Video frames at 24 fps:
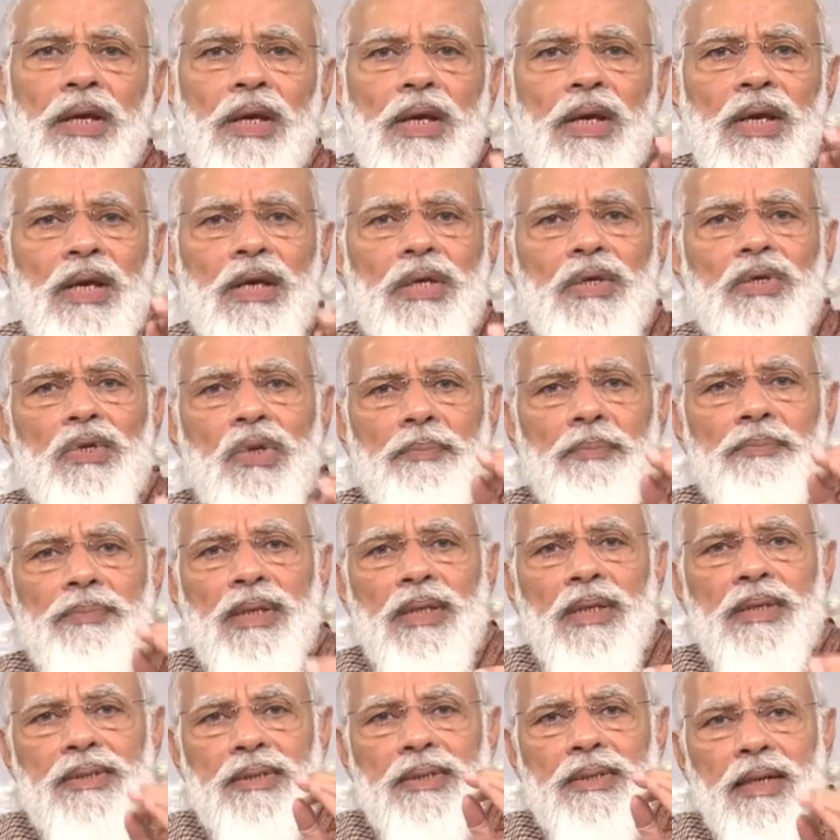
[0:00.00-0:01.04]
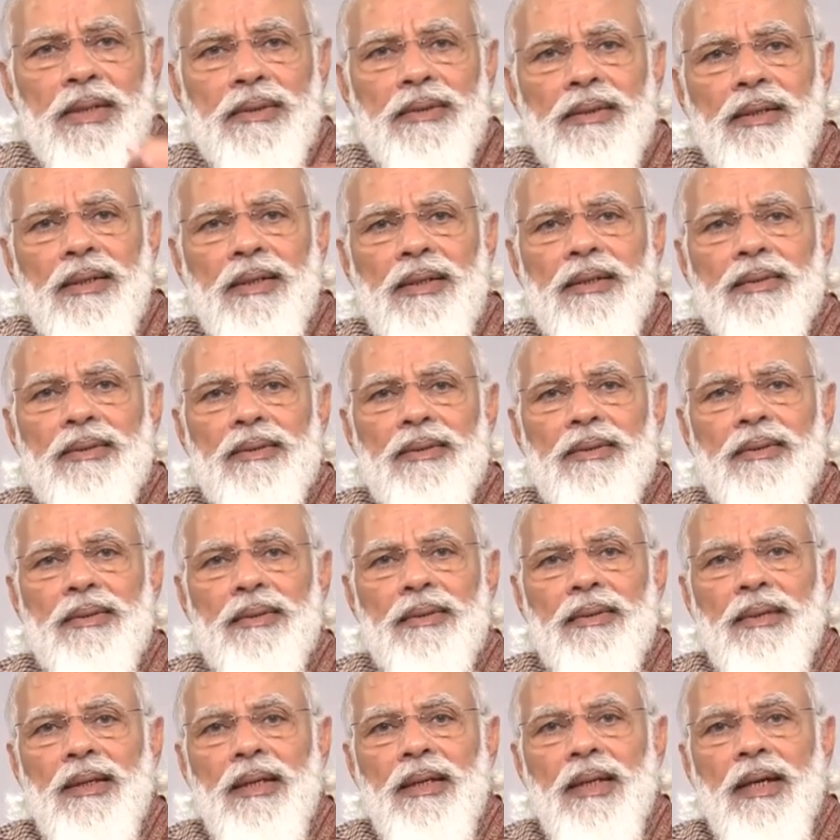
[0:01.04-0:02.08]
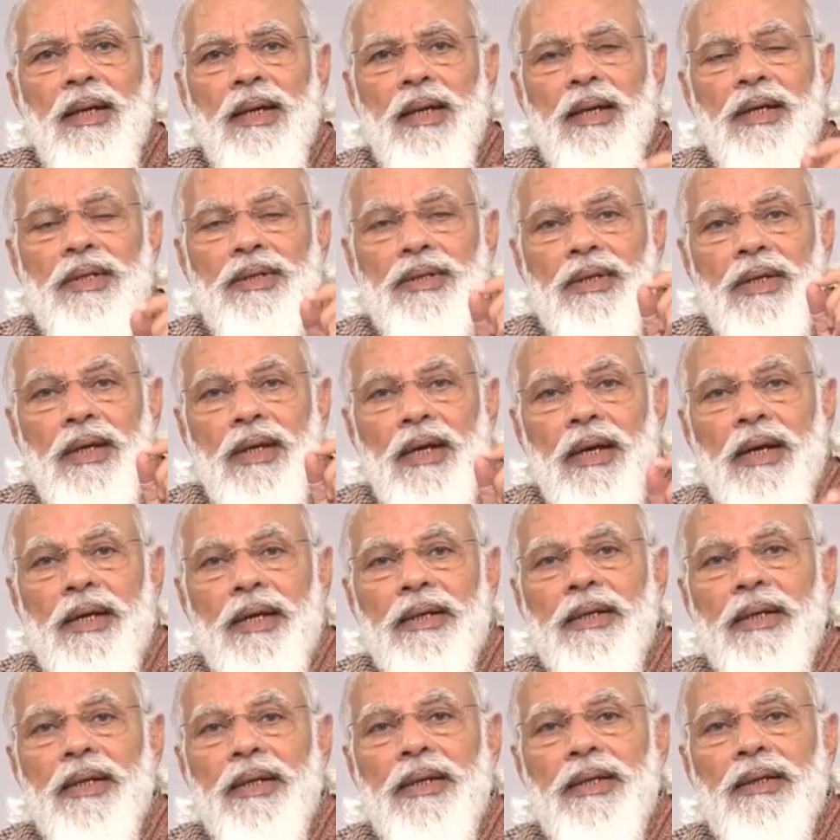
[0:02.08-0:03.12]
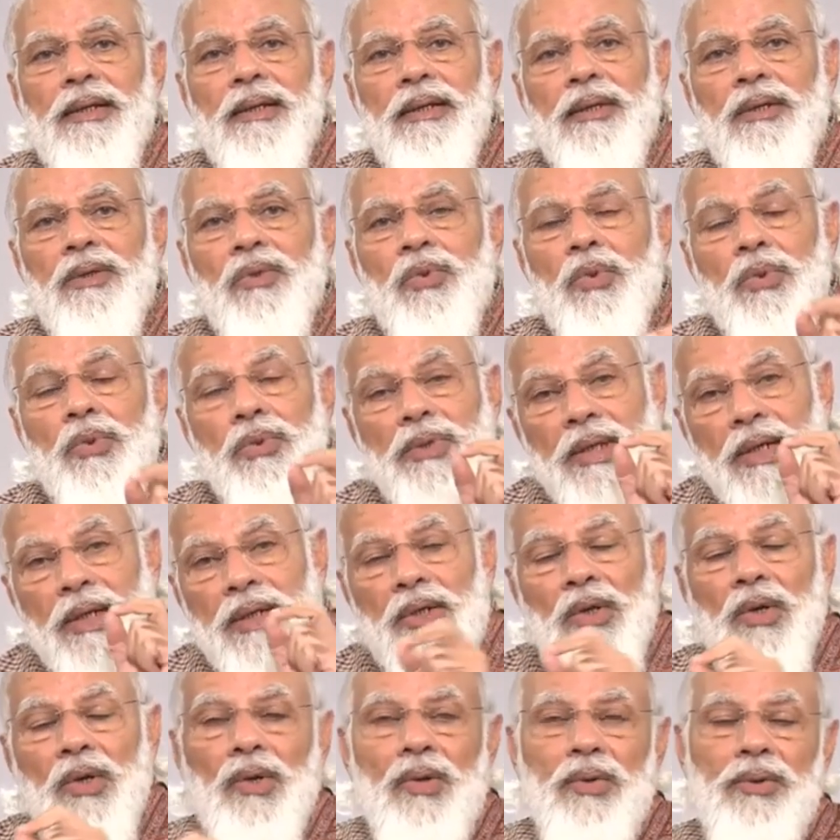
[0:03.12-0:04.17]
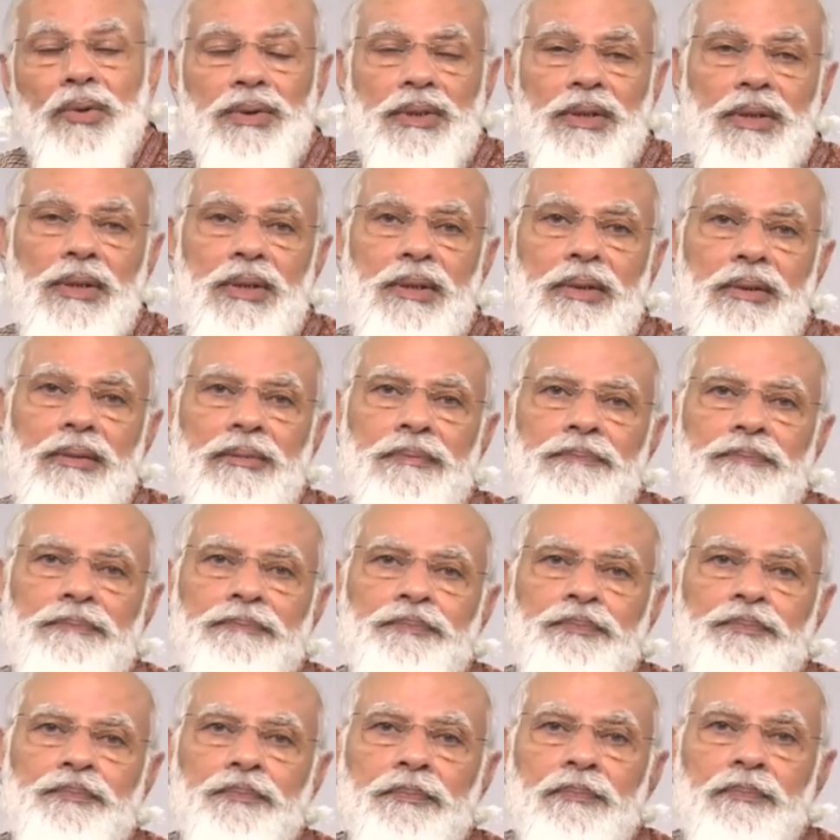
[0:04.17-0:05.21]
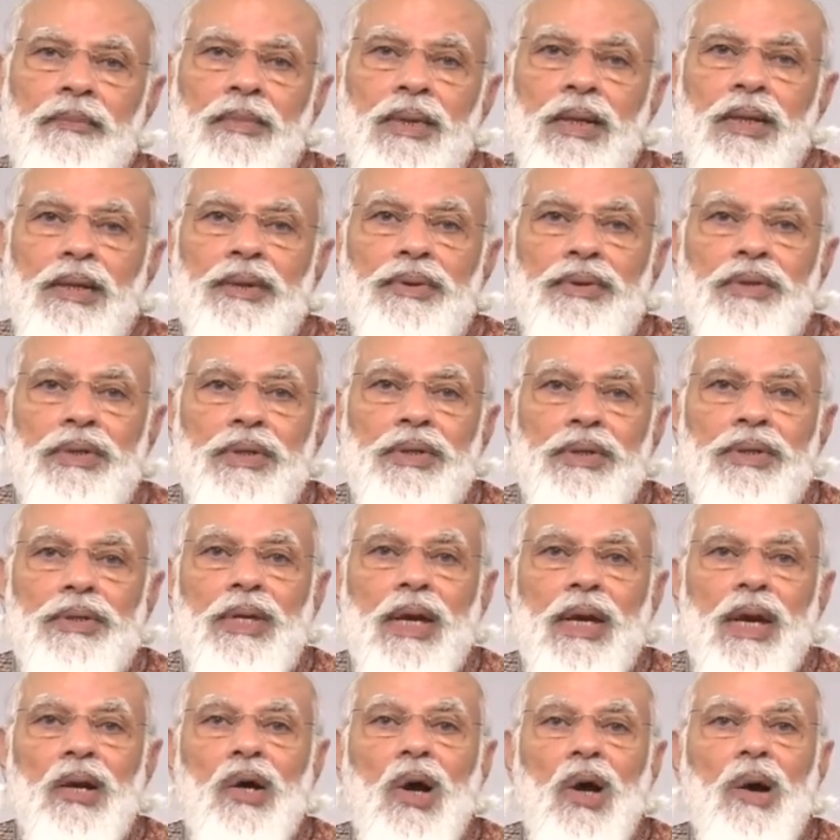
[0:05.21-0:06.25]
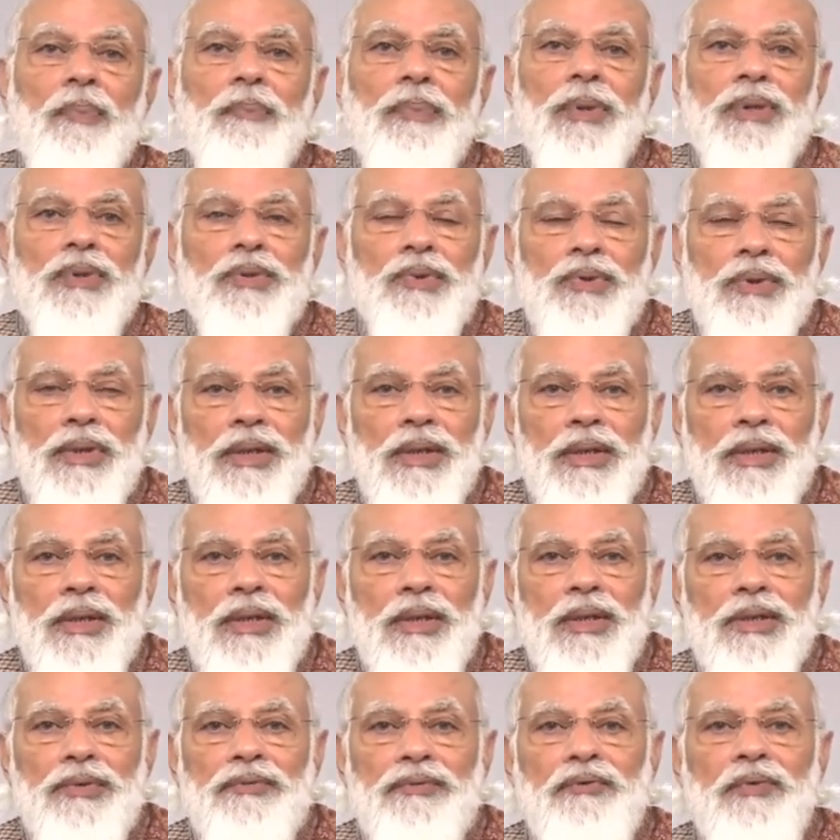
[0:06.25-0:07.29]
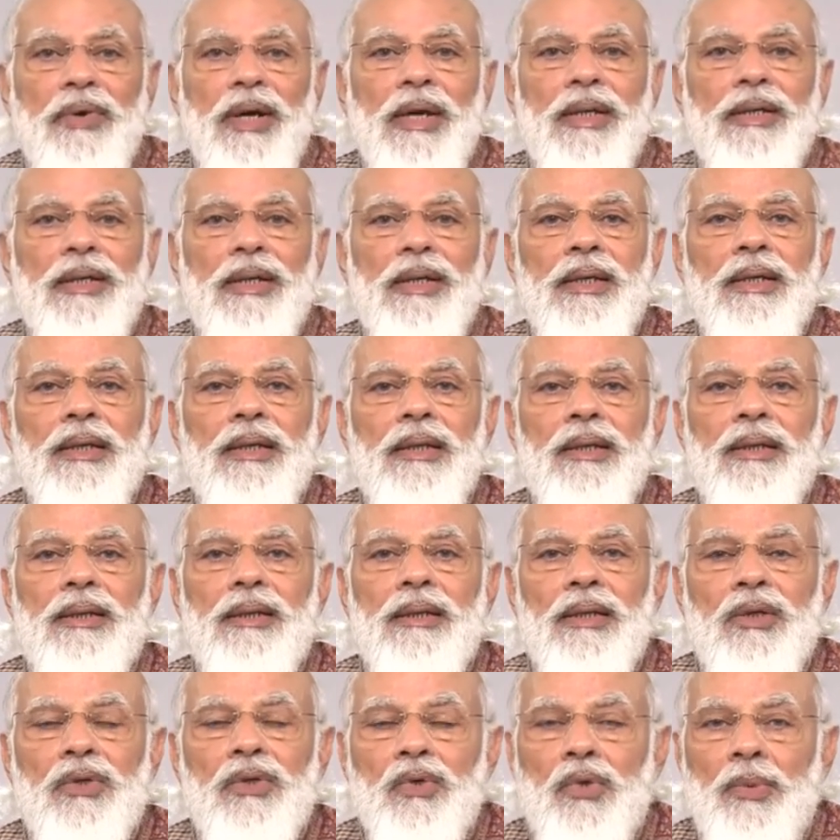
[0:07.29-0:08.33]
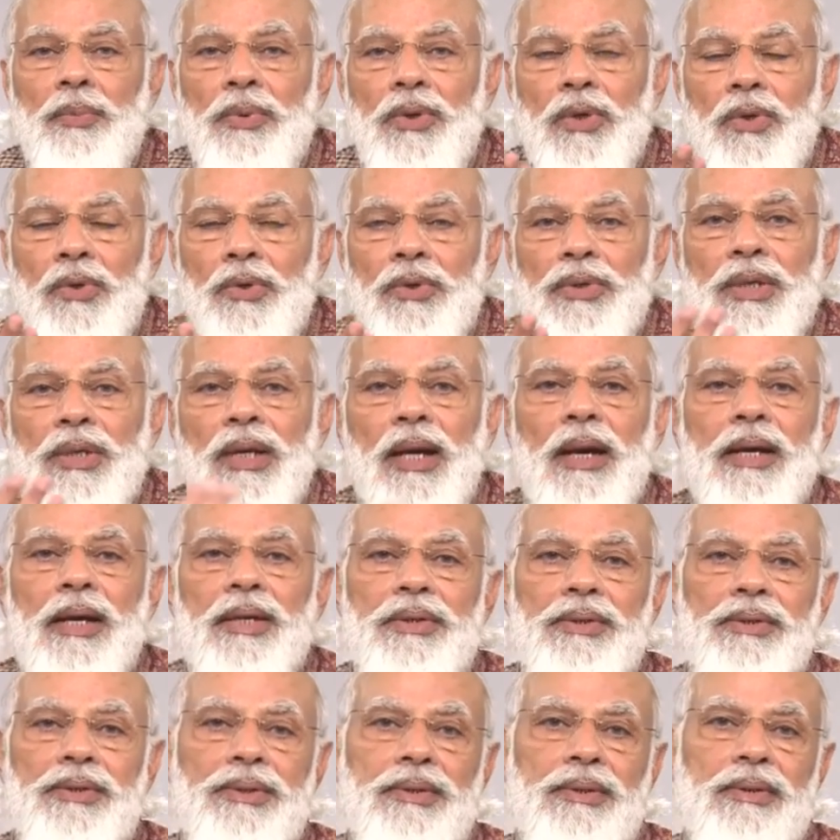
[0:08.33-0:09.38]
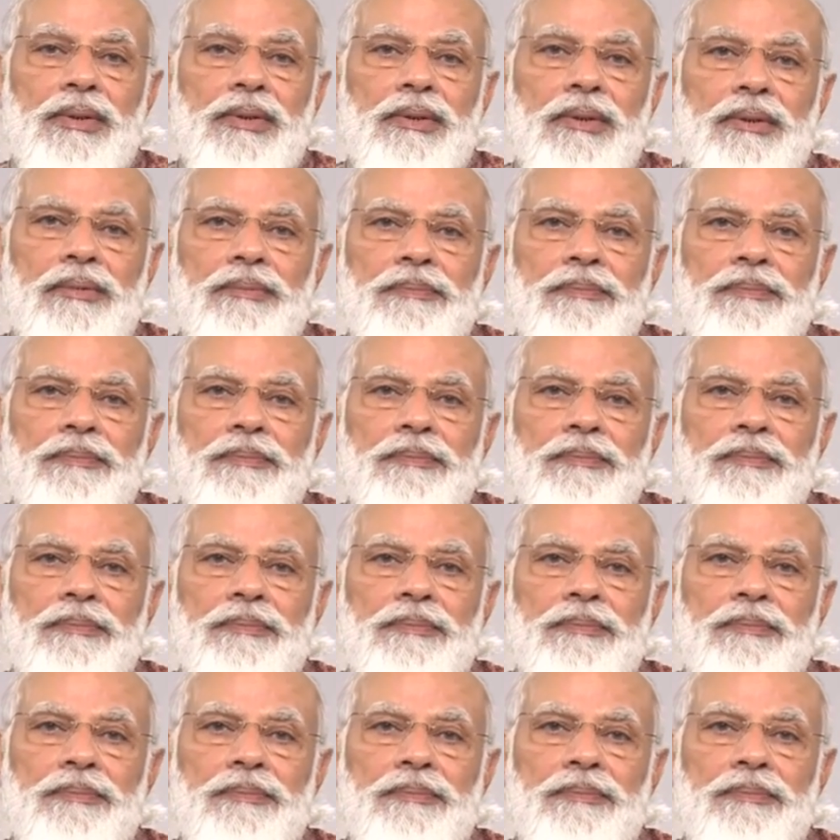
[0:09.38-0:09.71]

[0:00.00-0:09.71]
Each of these sectors is related to technology. These are opportunities waiting to be utilized.